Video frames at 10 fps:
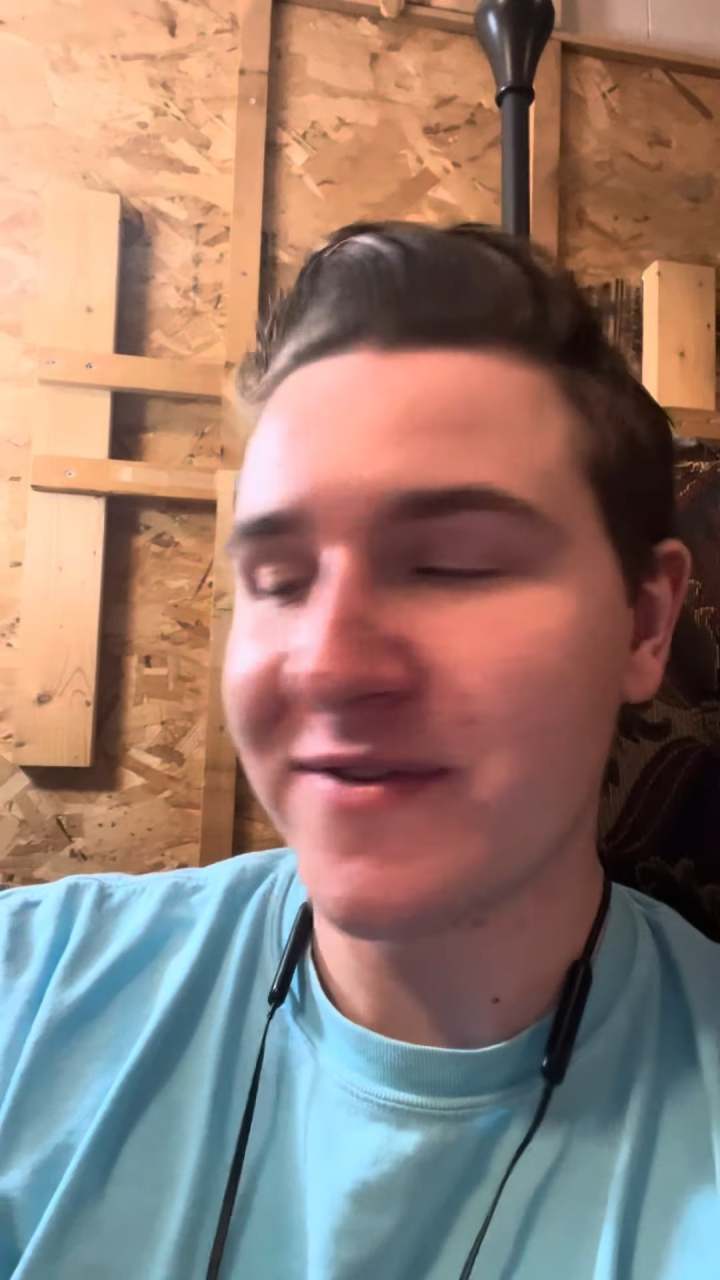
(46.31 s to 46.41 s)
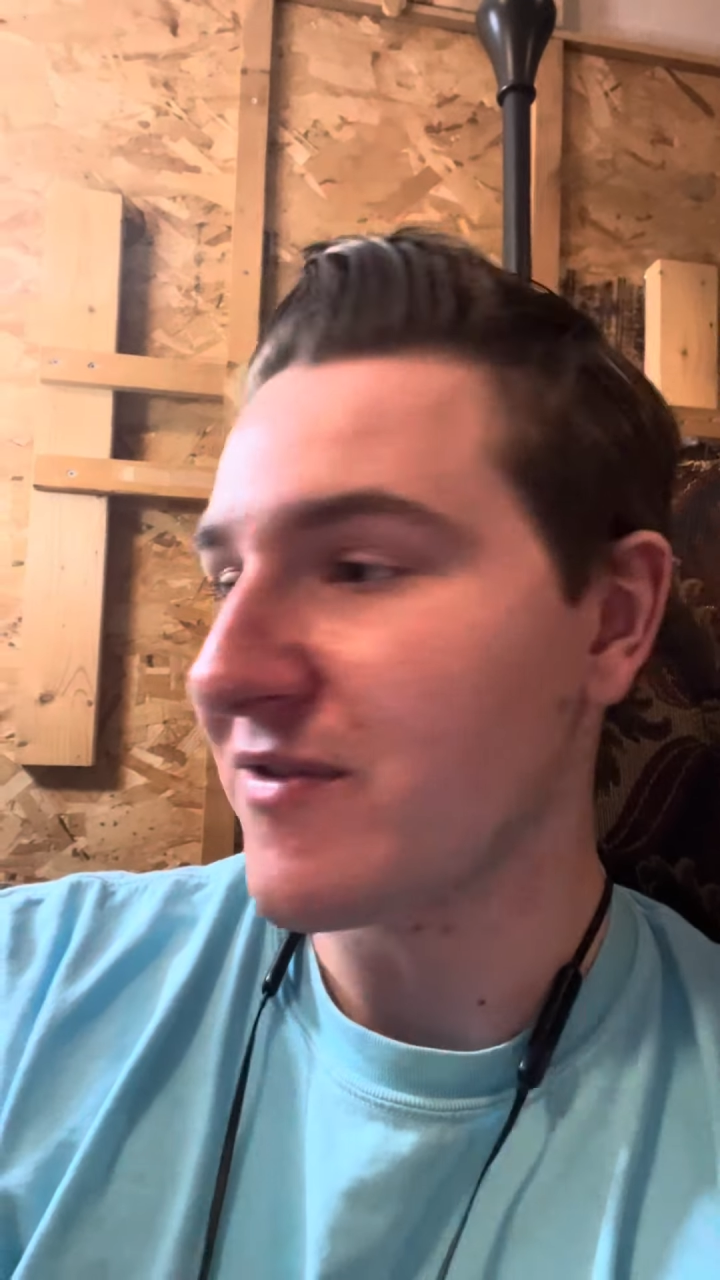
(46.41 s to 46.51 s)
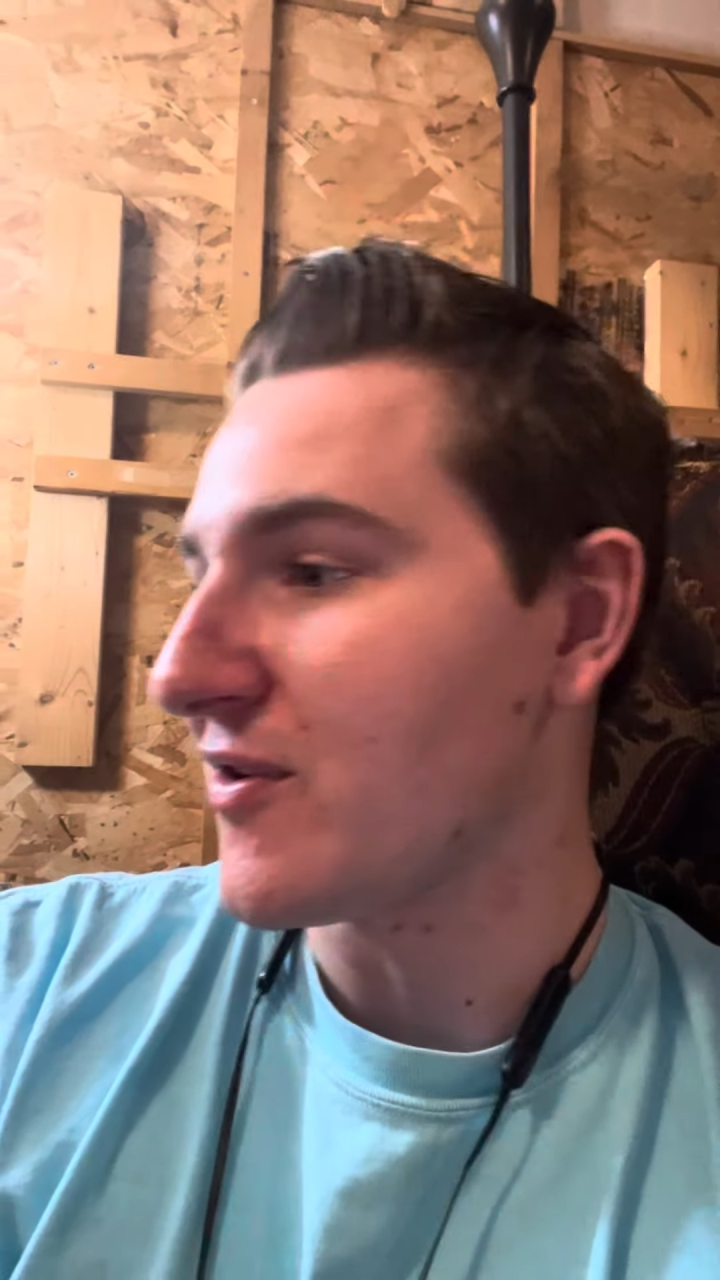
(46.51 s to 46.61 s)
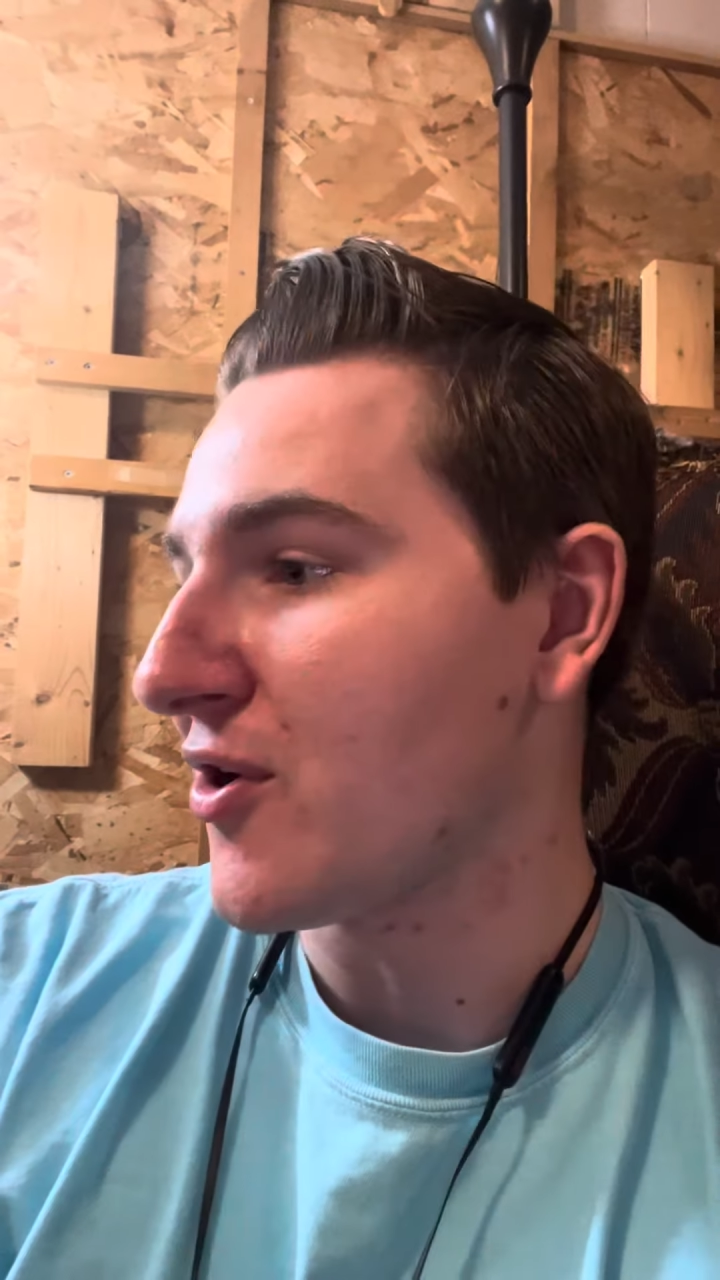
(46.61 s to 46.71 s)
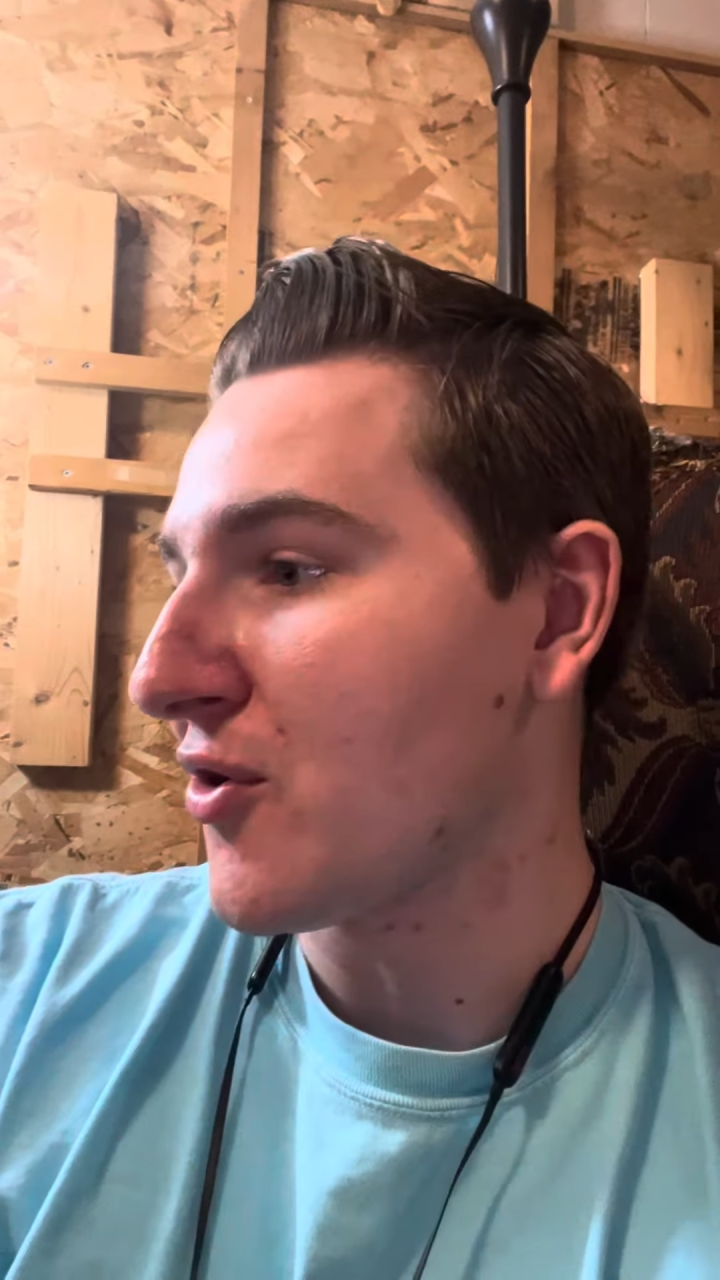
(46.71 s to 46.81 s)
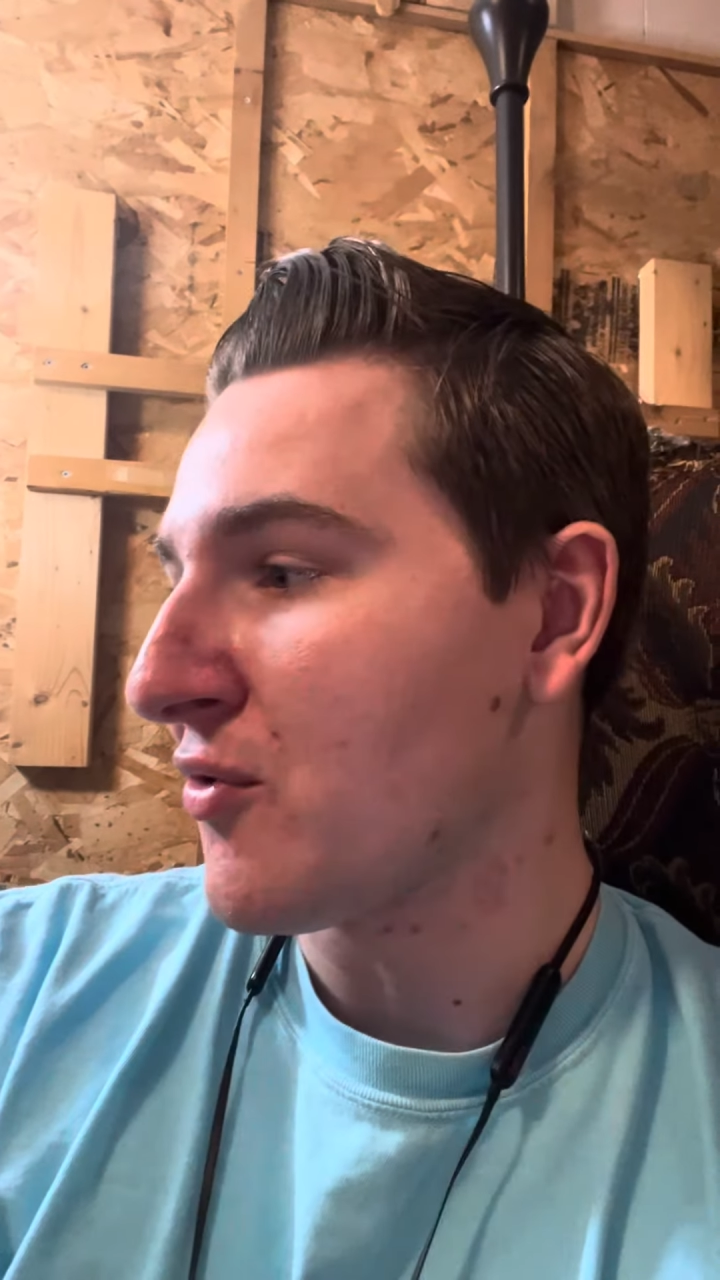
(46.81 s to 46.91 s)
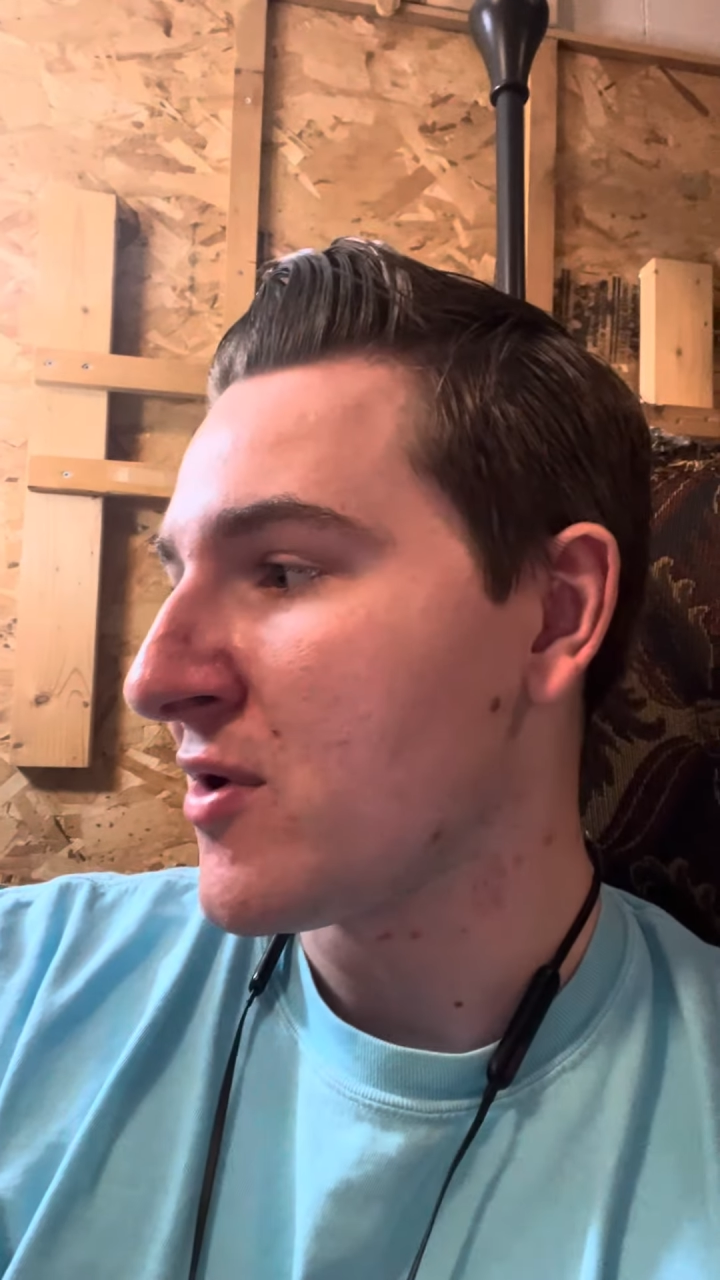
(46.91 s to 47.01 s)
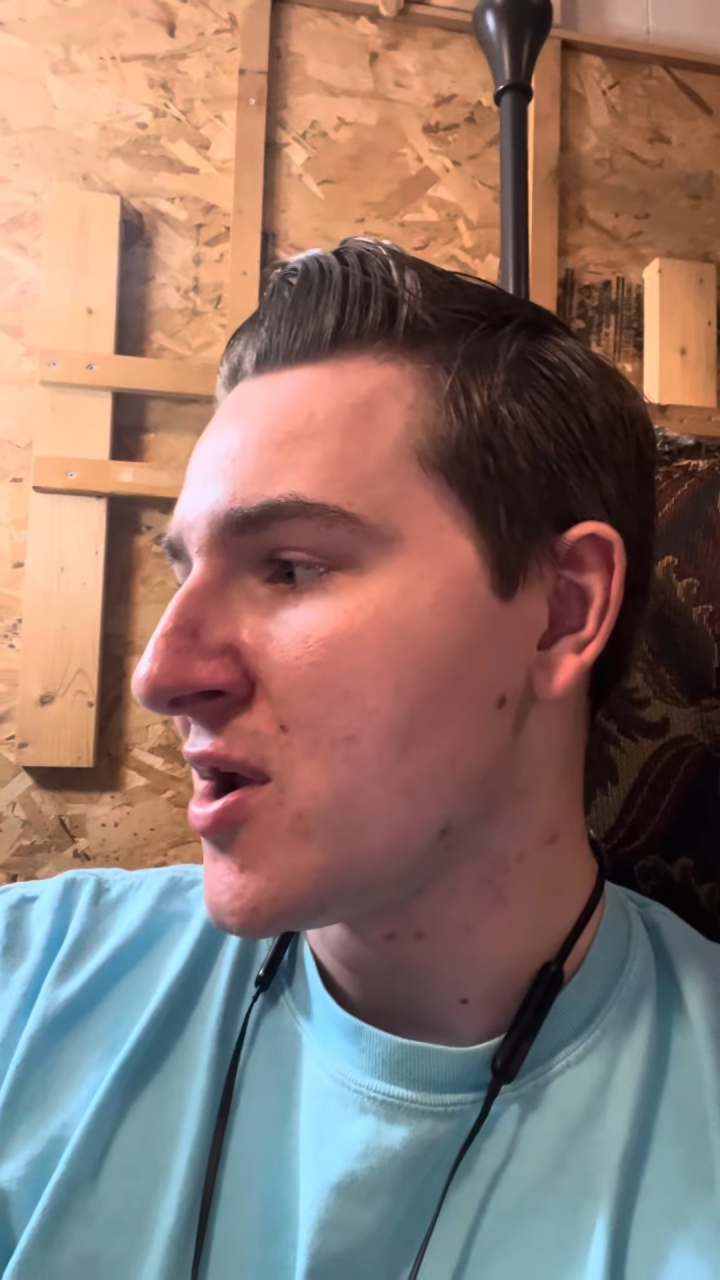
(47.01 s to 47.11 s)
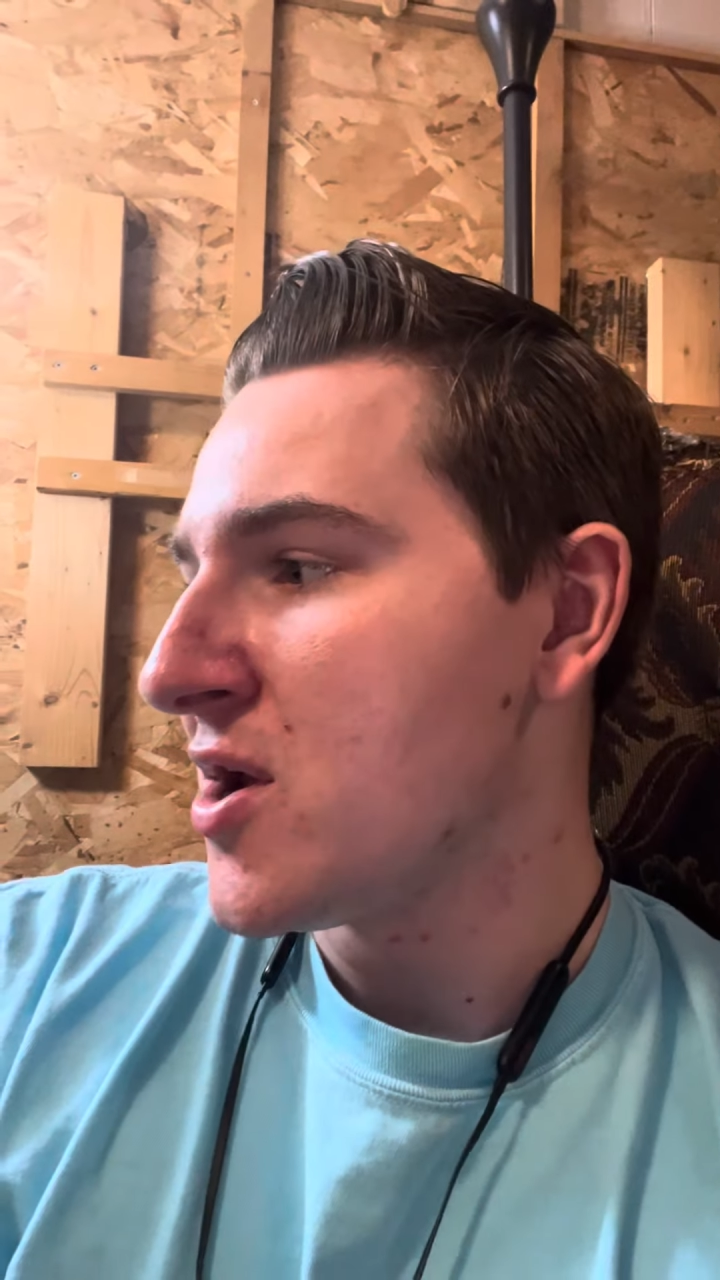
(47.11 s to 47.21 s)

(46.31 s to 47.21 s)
so